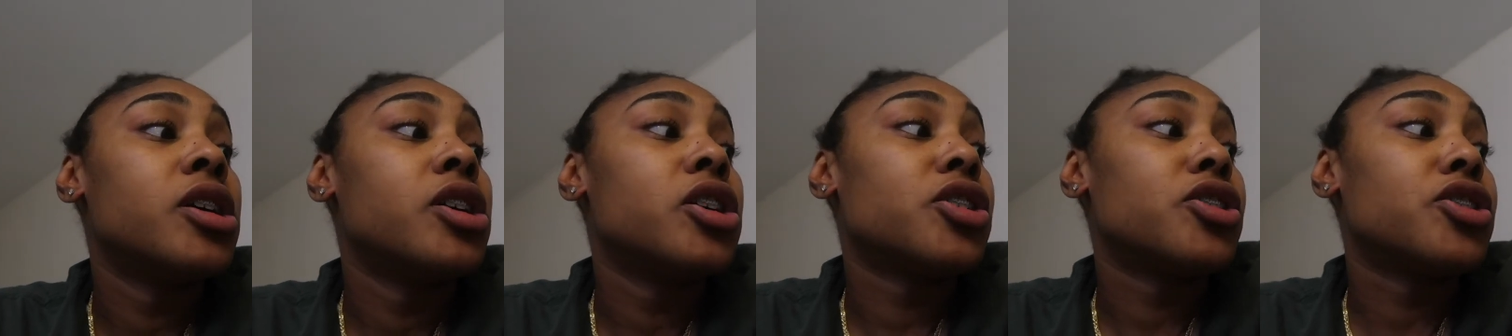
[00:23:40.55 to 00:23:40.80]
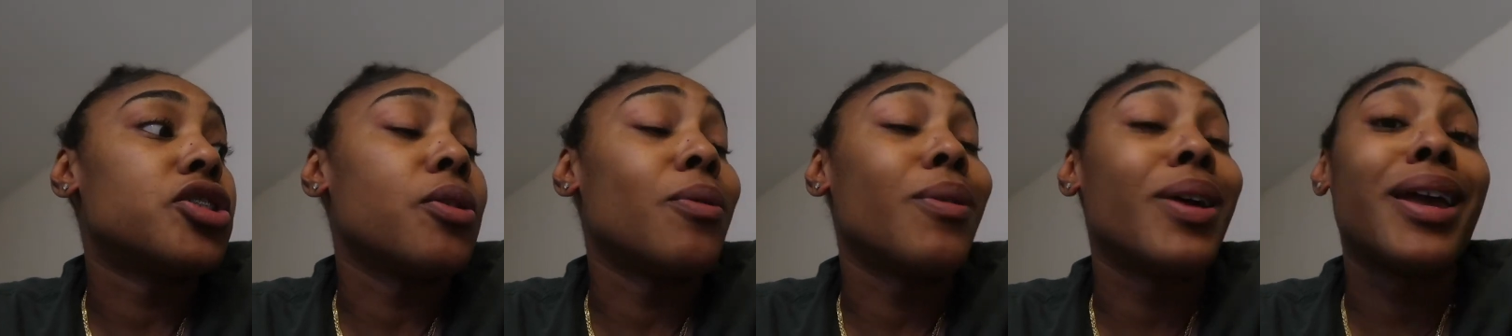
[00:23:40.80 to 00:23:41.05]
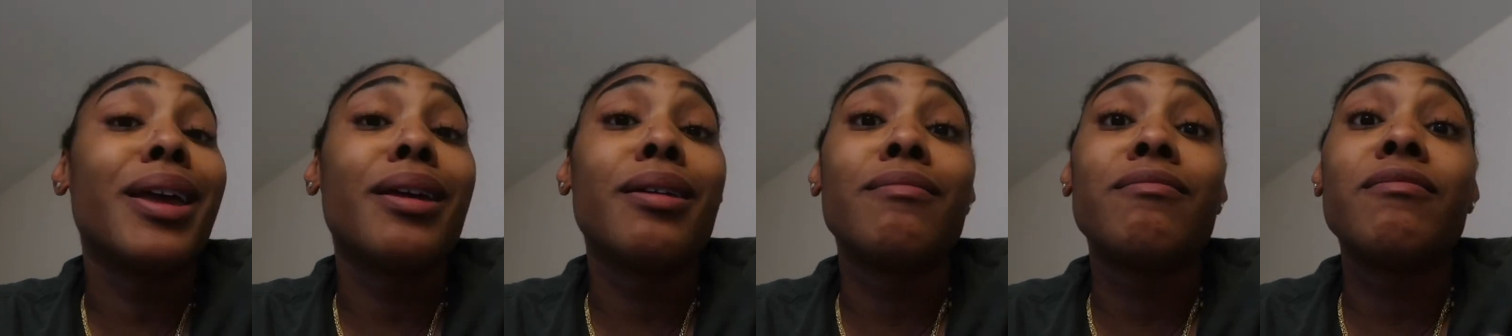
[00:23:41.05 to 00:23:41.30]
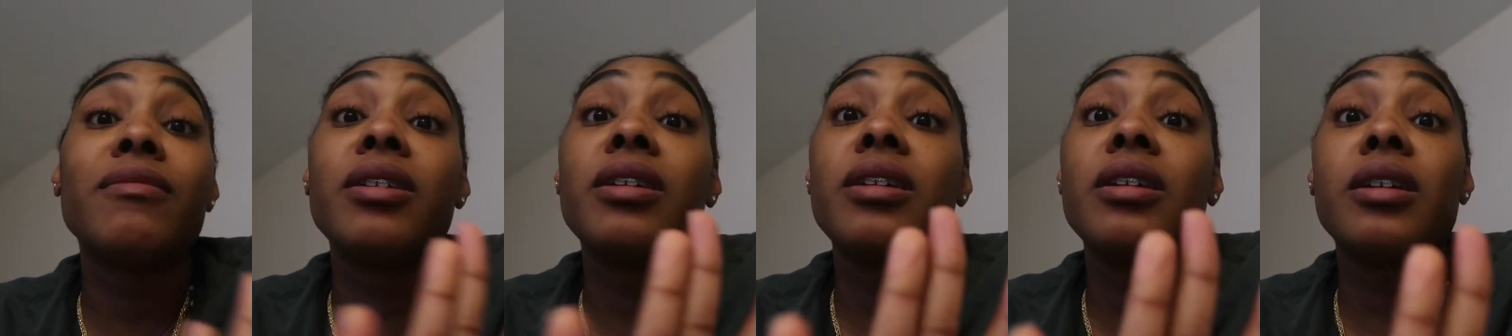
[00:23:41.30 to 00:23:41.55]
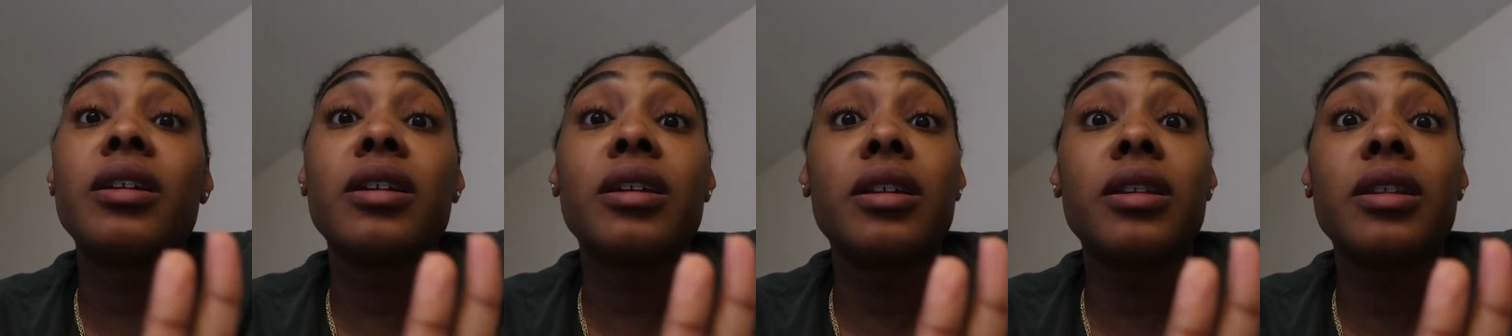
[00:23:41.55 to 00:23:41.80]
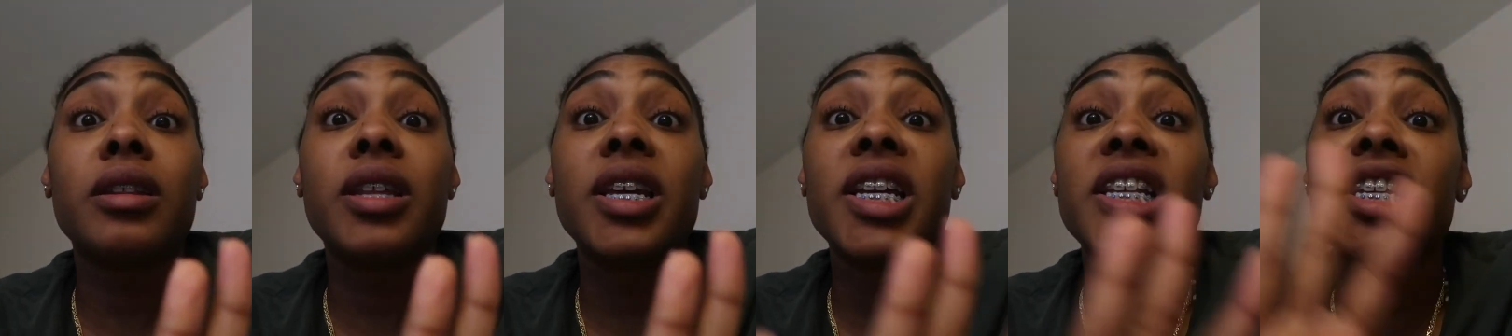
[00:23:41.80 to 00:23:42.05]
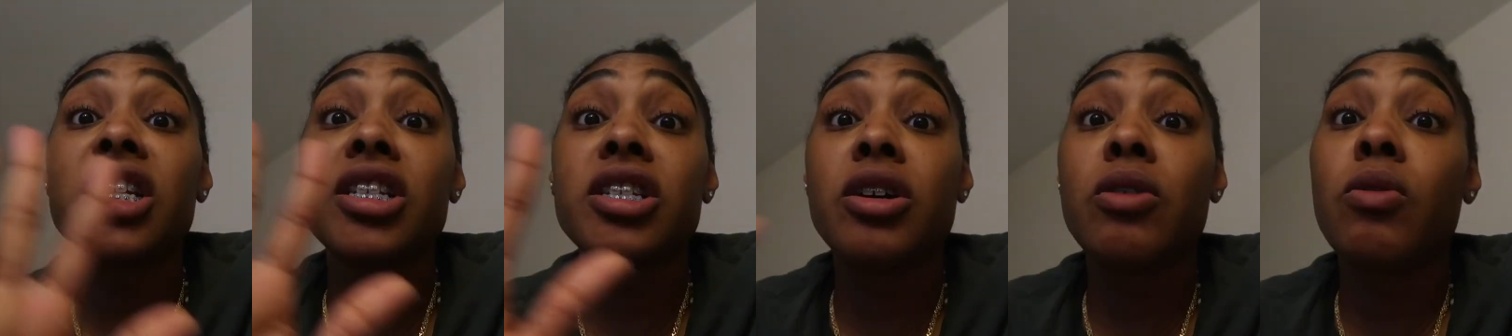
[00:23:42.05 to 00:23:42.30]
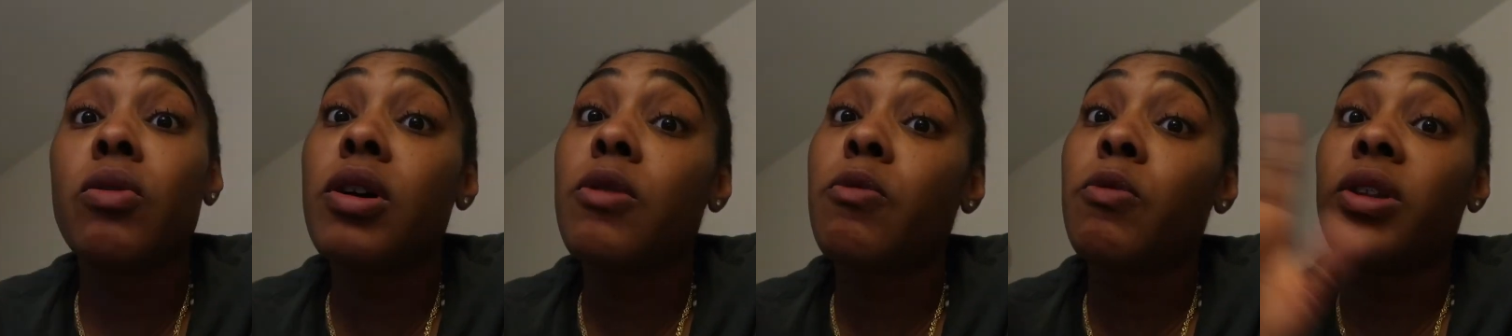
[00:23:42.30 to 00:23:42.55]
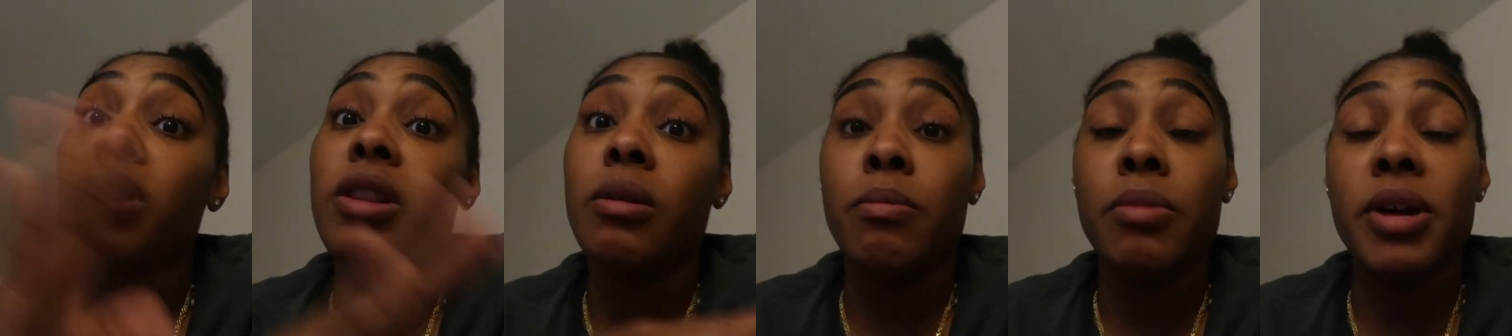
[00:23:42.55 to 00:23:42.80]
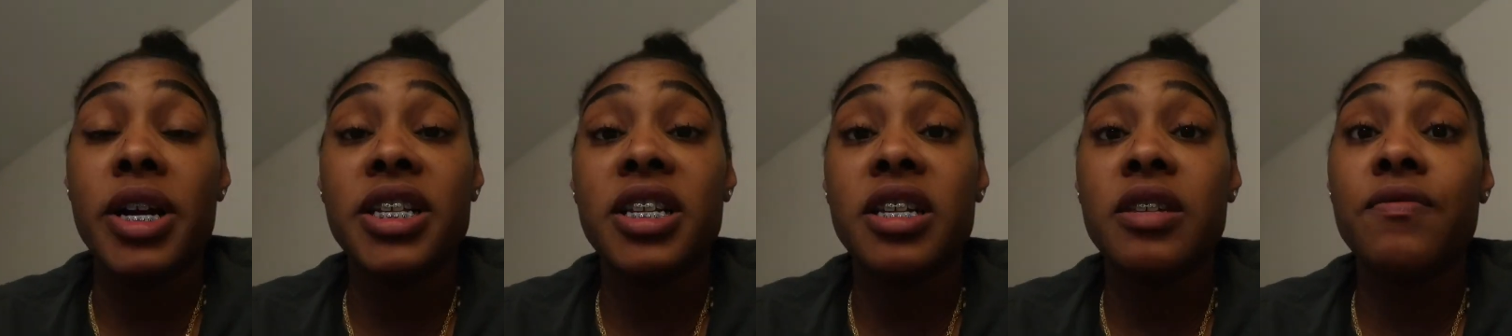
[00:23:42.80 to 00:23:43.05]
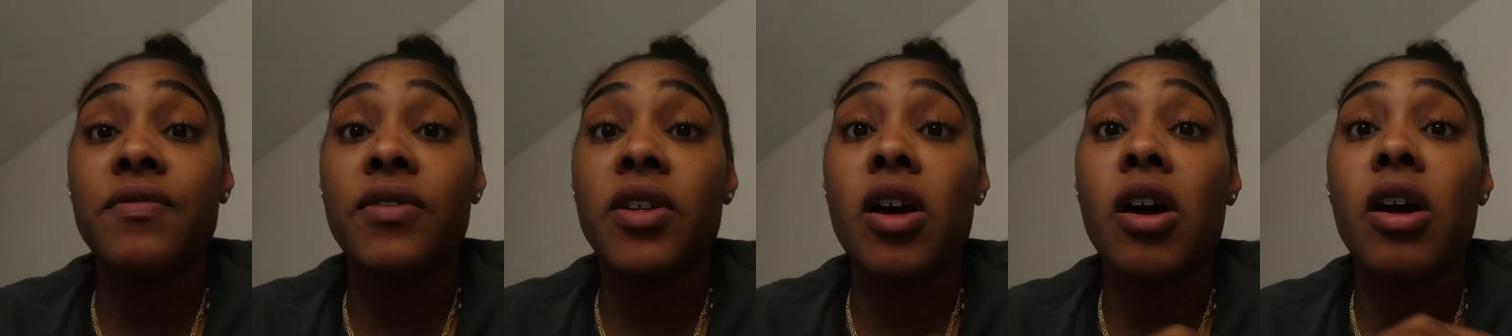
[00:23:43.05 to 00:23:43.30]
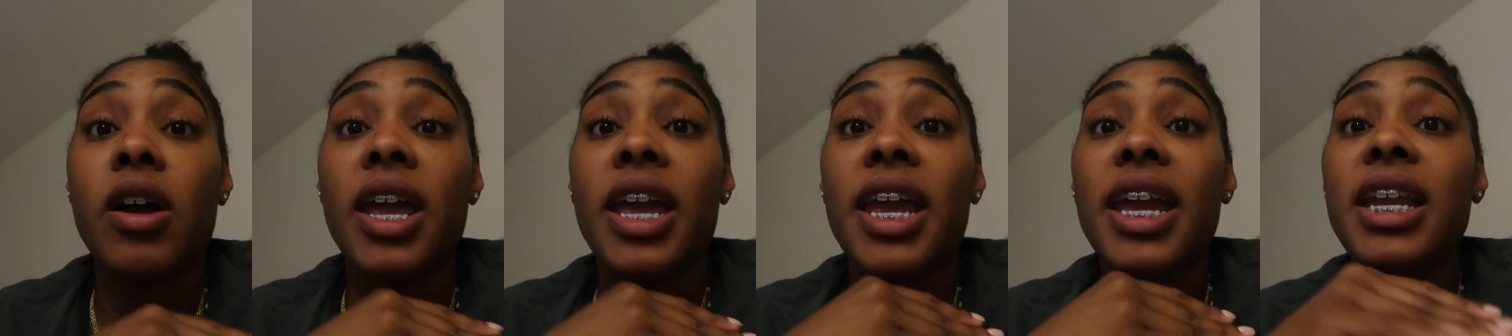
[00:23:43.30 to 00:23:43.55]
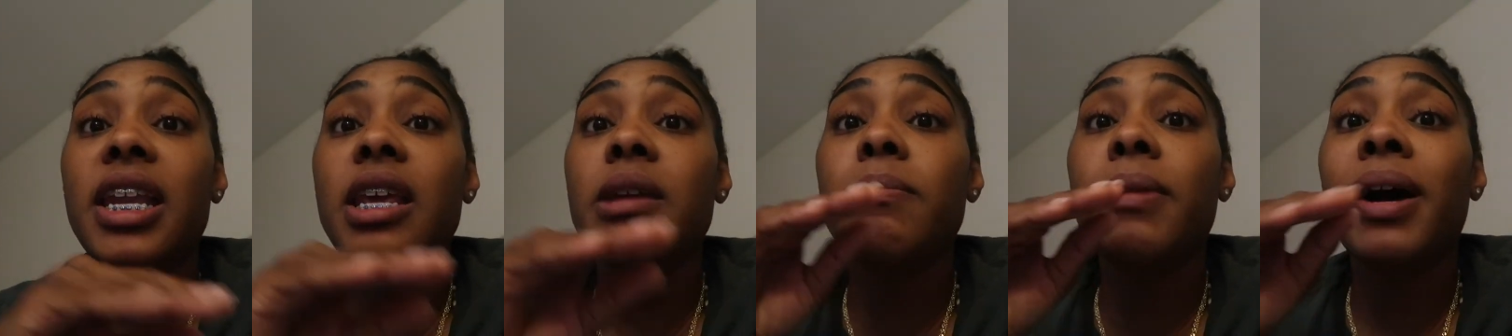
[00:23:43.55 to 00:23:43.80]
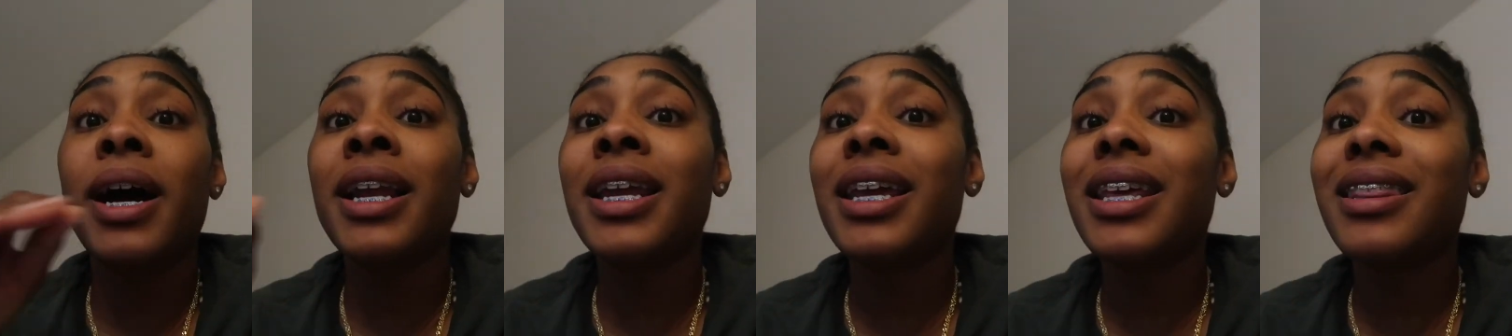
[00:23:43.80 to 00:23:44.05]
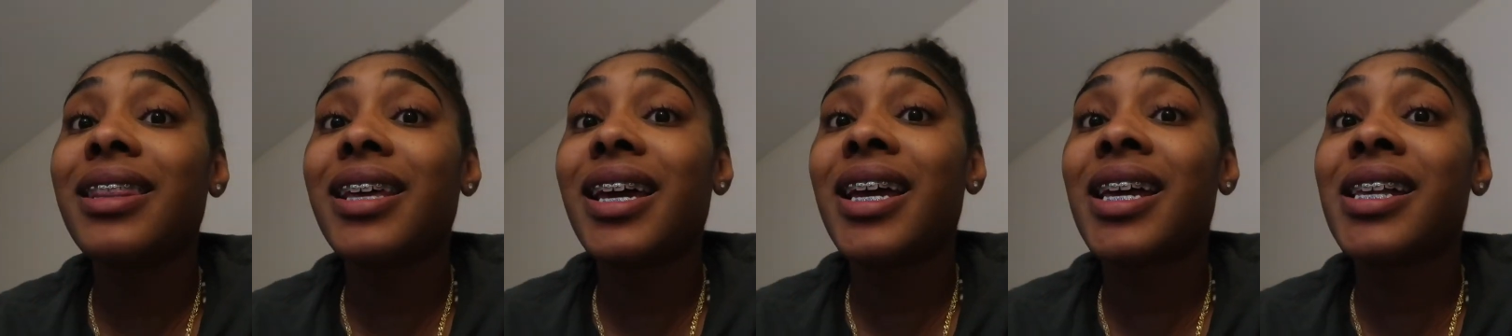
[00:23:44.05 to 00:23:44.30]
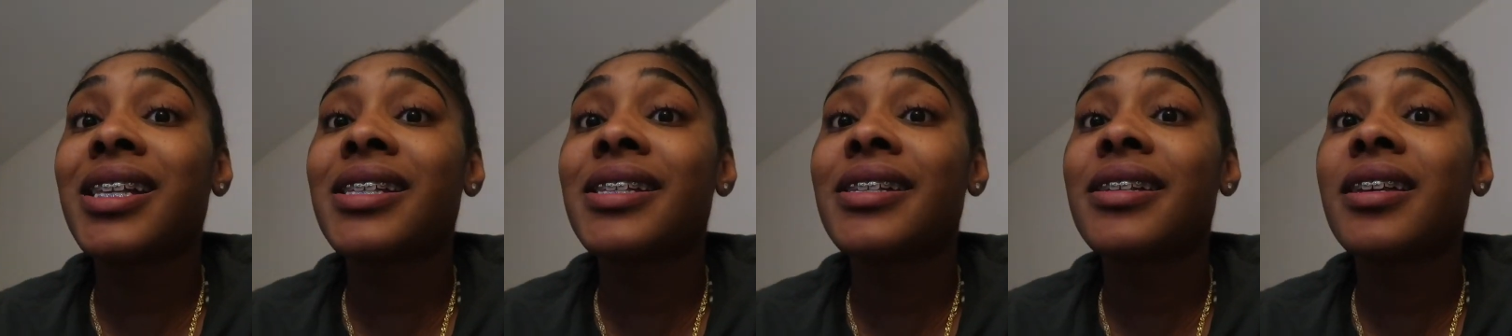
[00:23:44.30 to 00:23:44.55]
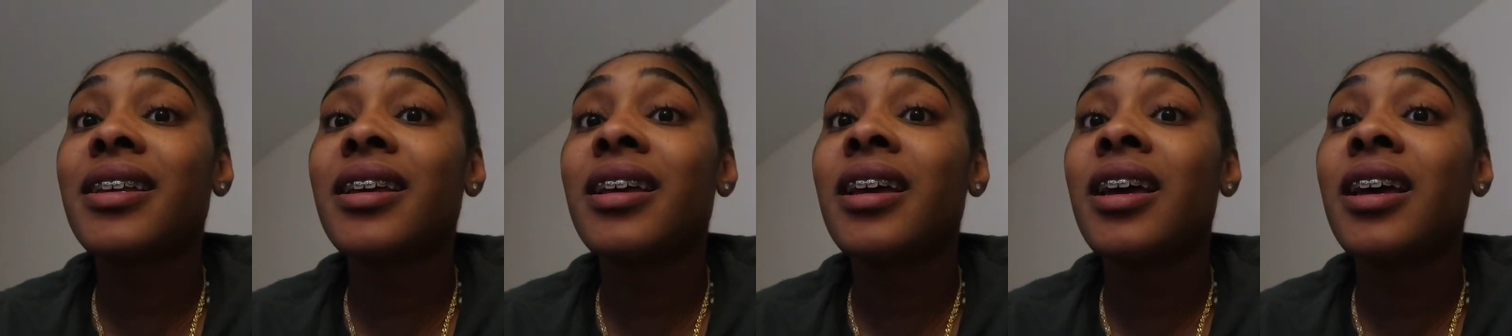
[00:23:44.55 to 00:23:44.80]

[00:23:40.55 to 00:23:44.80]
So this is going with the braces vlog. Anybody that's